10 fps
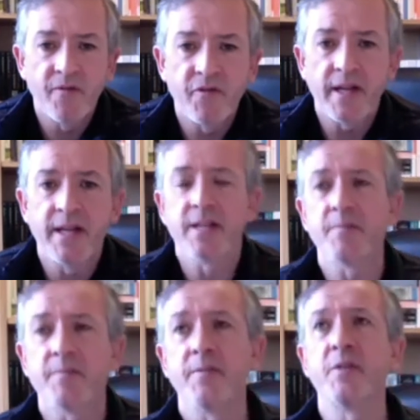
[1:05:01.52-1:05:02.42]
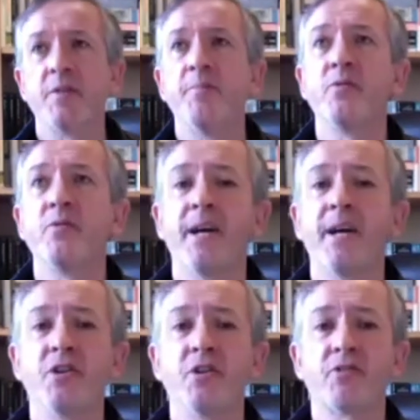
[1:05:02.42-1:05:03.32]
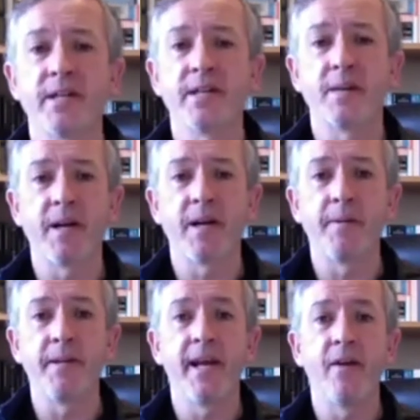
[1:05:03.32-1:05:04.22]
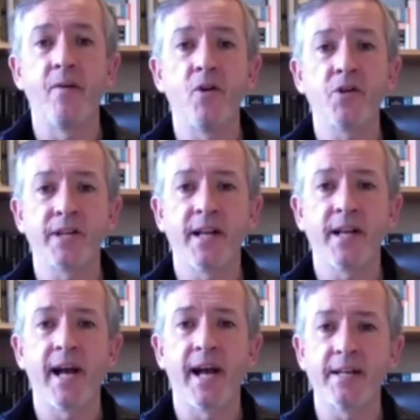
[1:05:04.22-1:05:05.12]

thinking sometimes can be to imagine throwing something up in the air and watching it land.